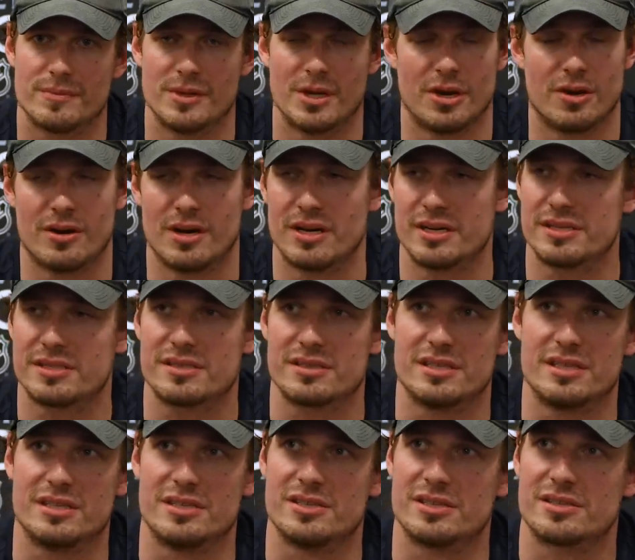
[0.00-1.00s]
No,
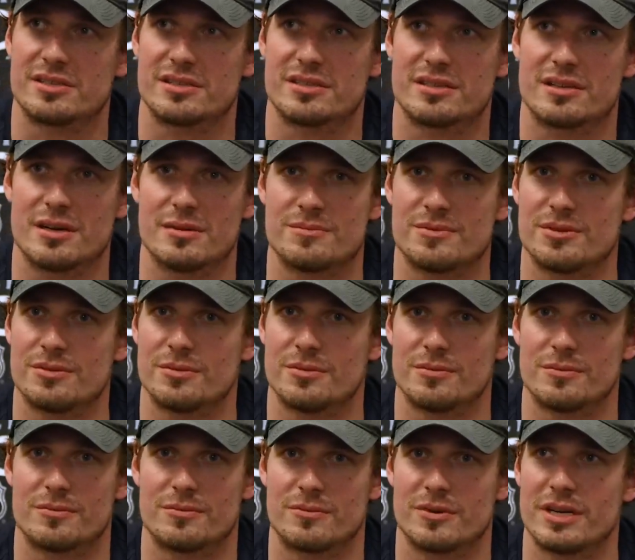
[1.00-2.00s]
honestly, he just comes
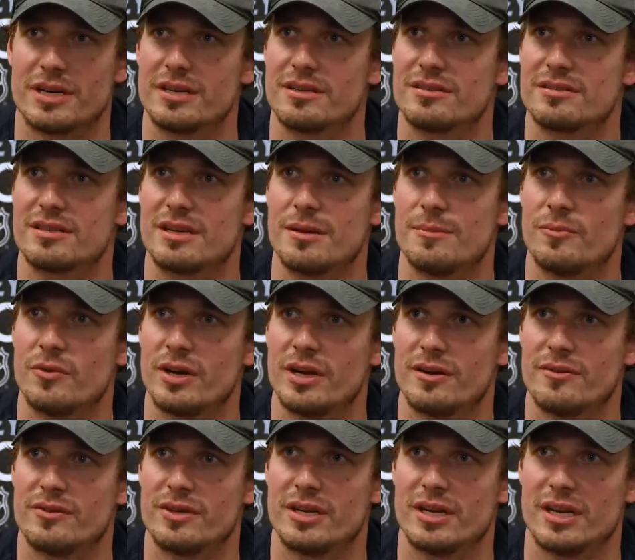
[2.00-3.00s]
to rink the same
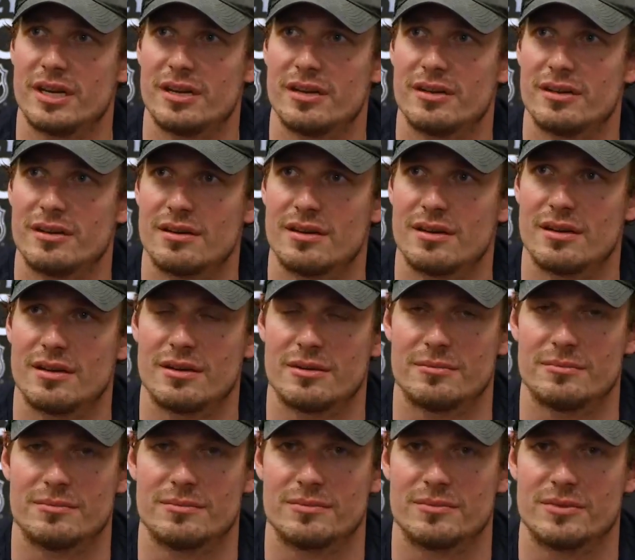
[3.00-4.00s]
way every day.
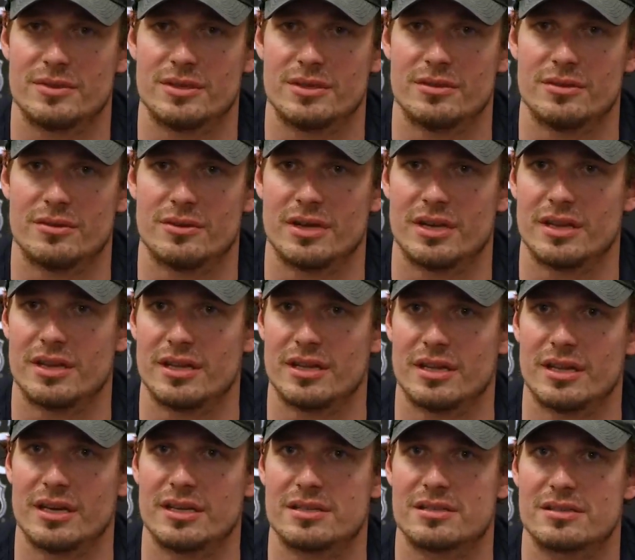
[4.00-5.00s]
Um, you know, and I
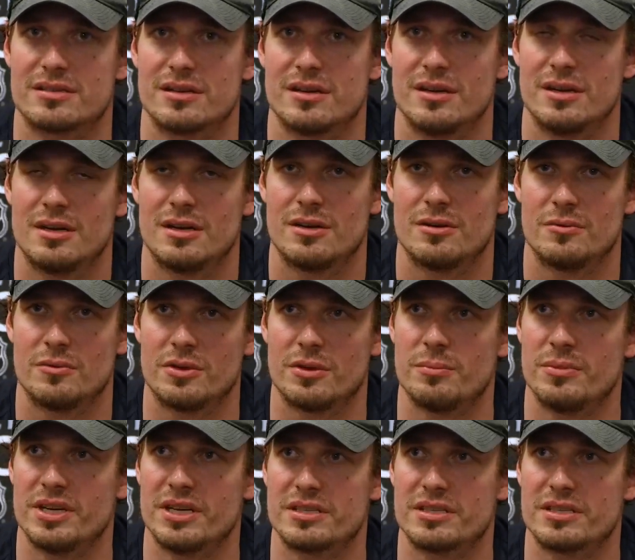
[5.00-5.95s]
think that's one of the